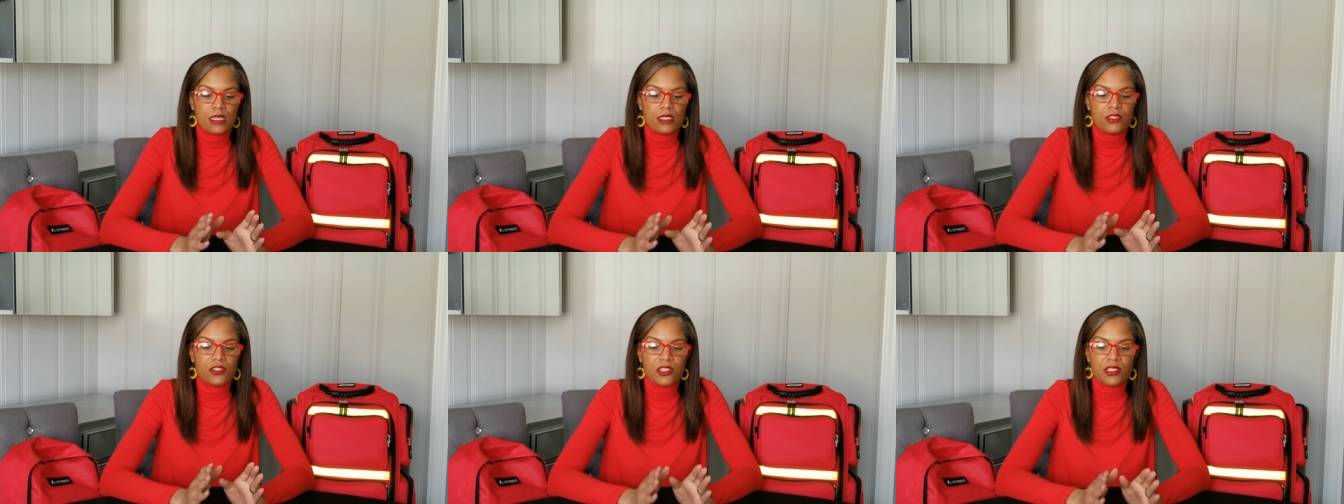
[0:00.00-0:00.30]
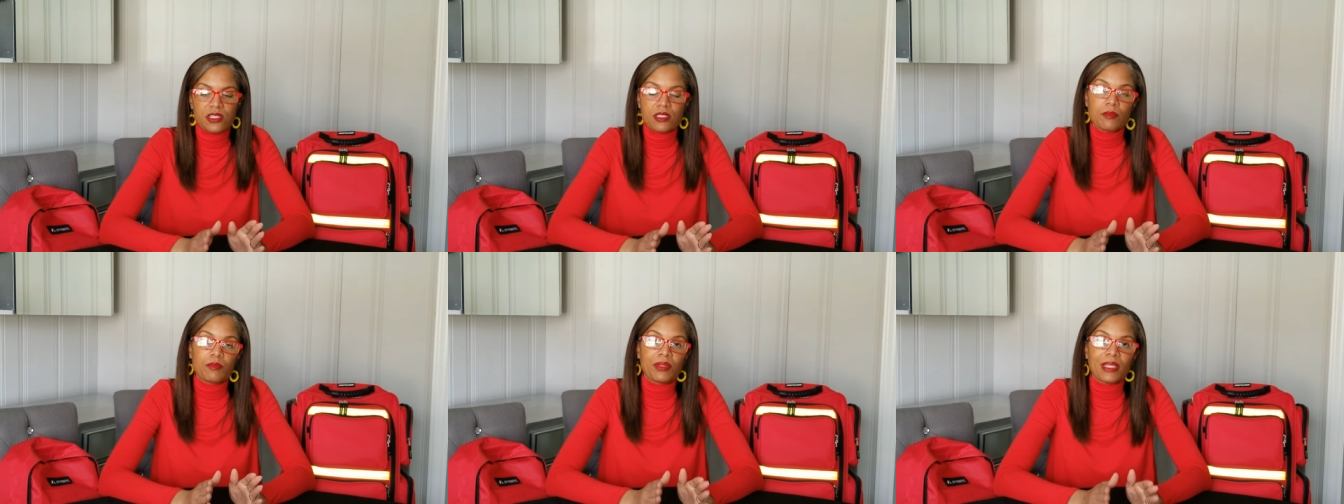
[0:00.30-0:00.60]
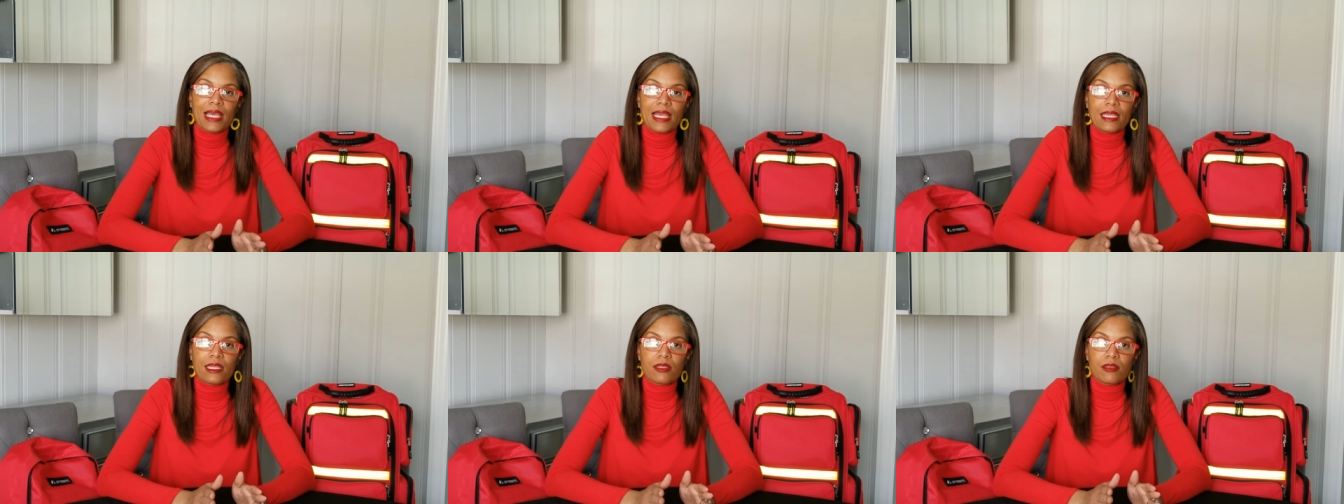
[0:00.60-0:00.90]
just a
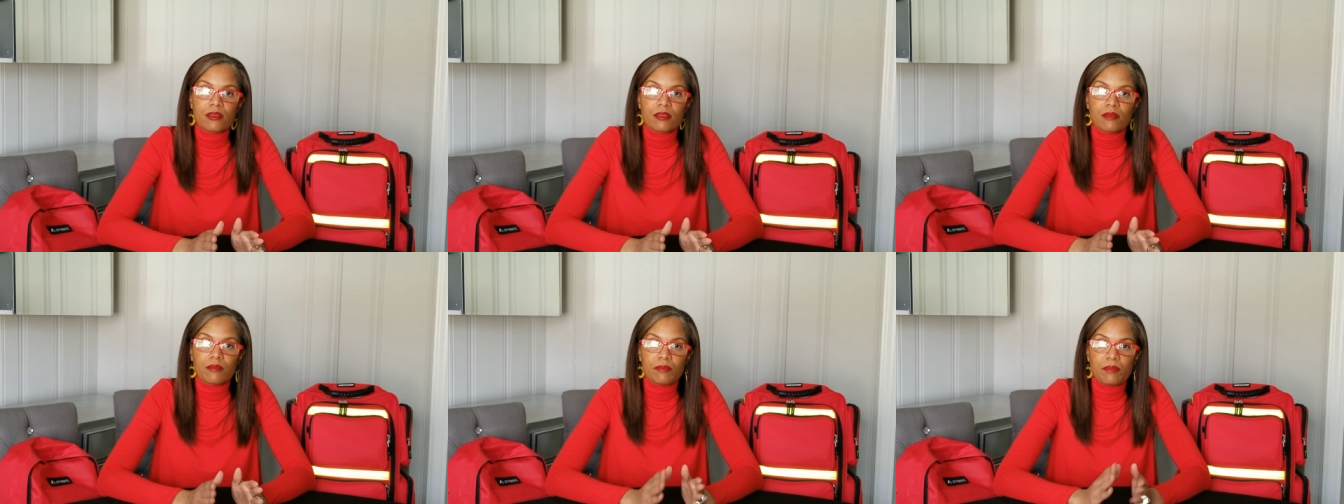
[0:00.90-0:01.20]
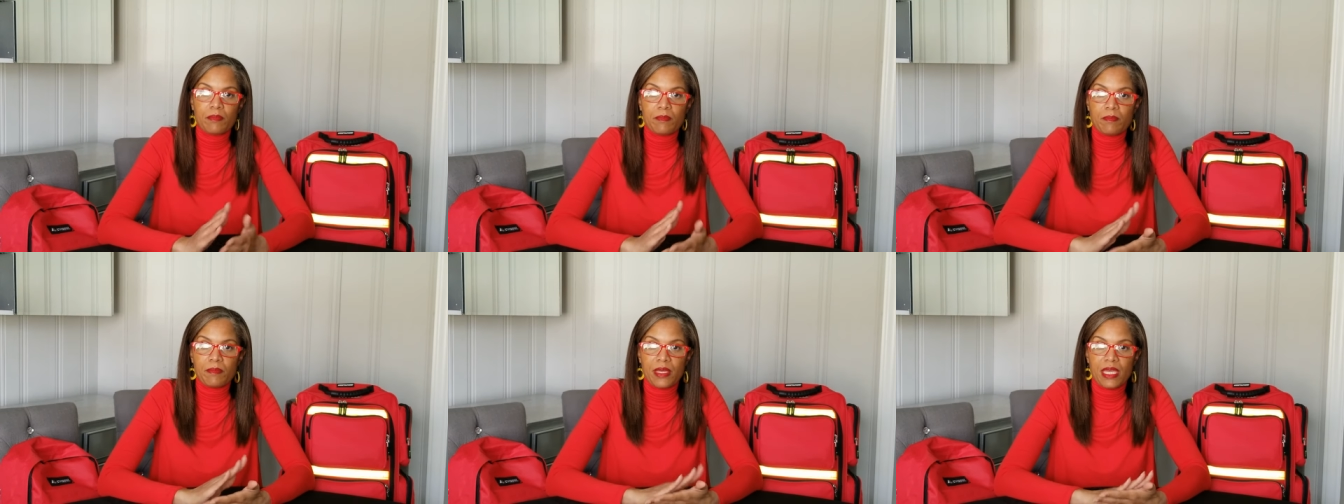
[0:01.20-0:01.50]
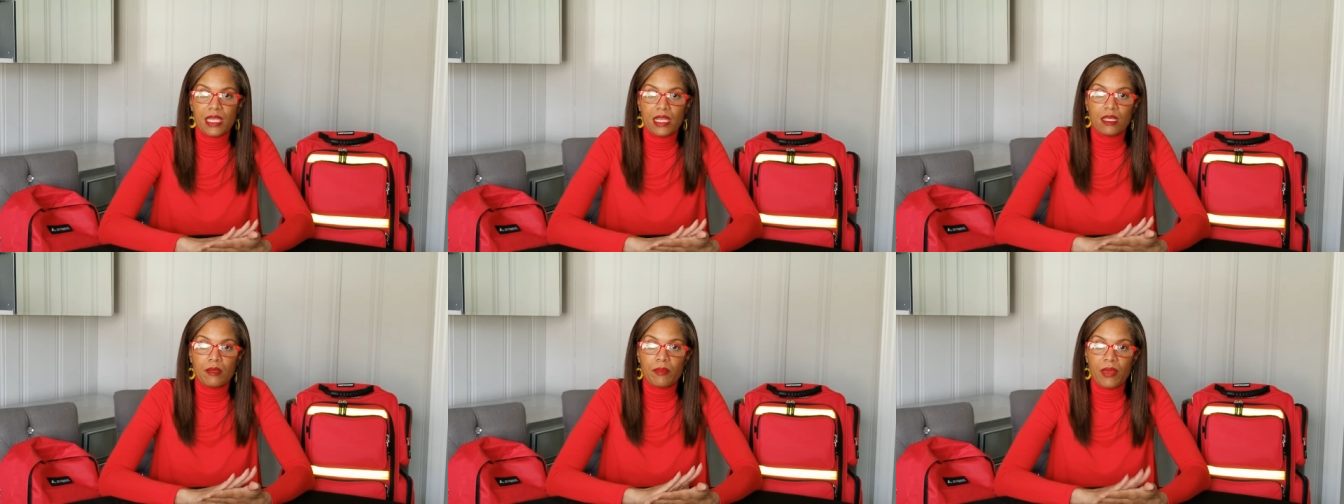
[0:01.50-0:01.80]
blank
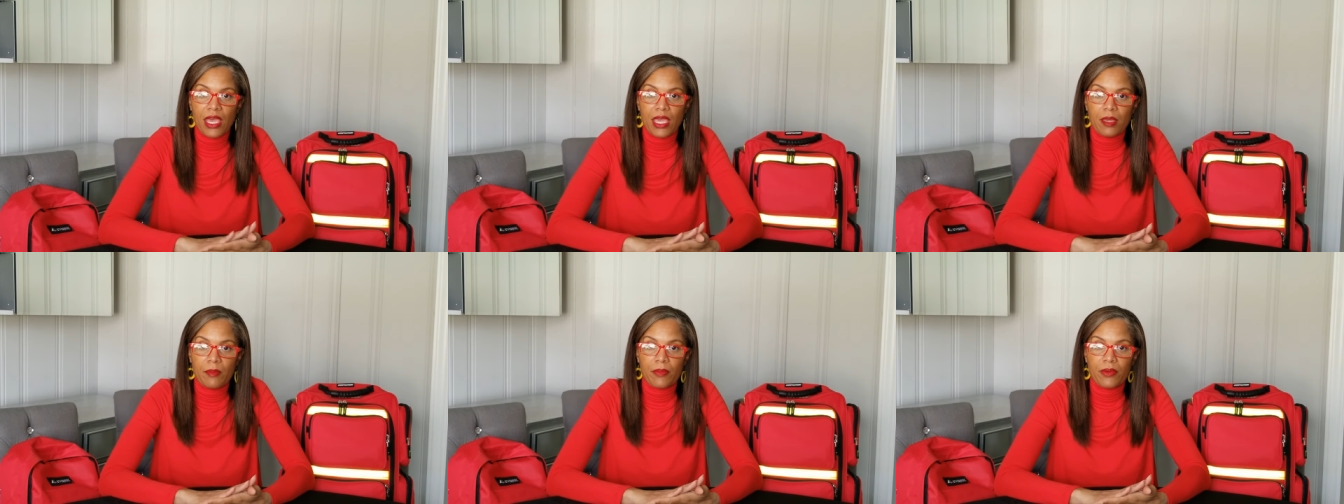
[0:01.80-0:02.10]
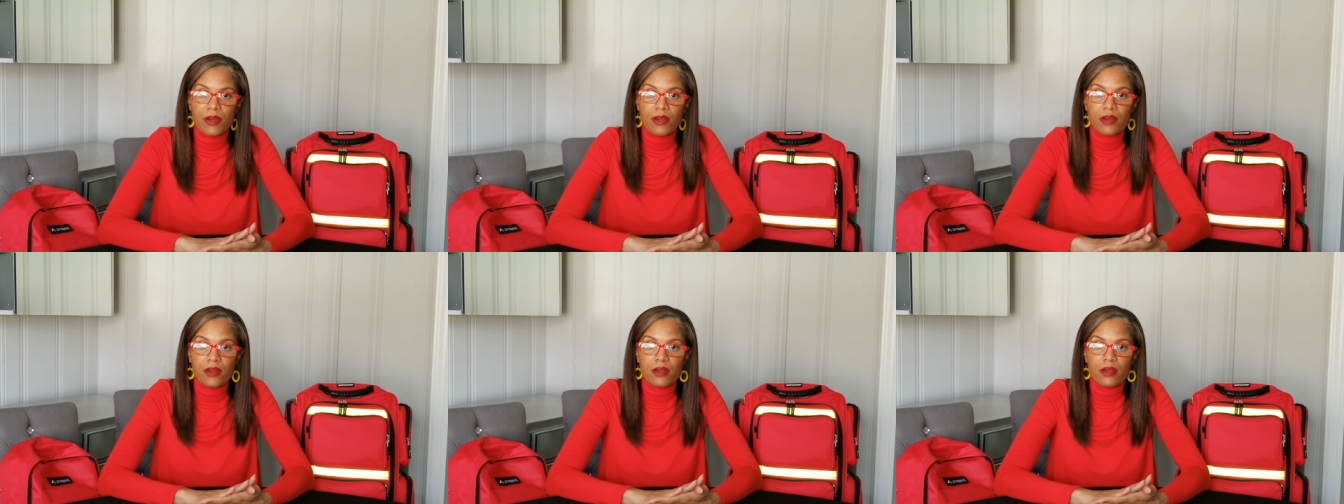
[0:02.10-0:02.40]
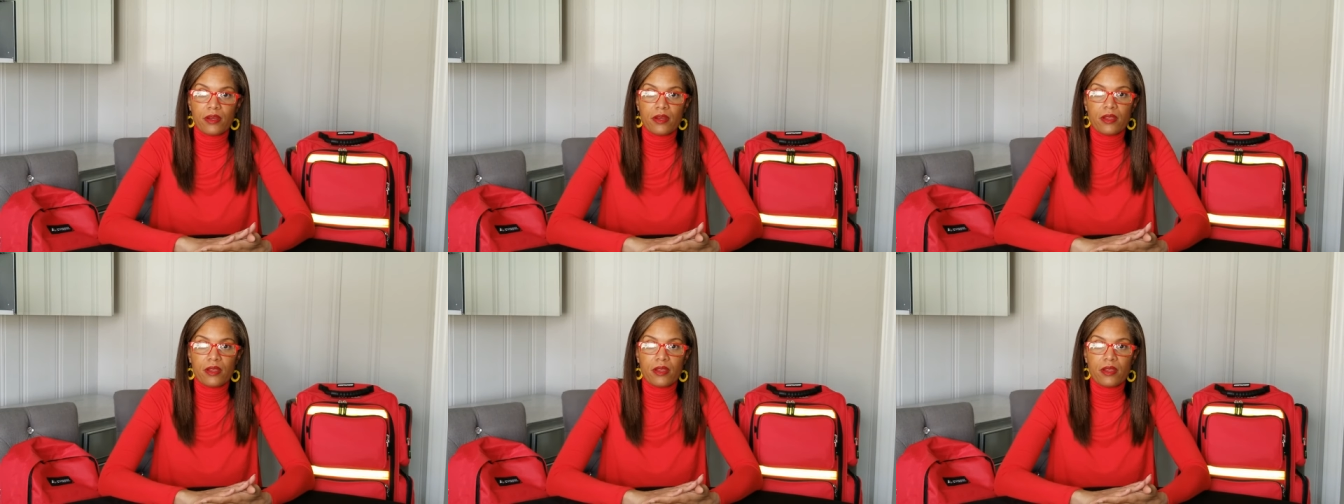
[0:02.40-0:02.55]
pen and paper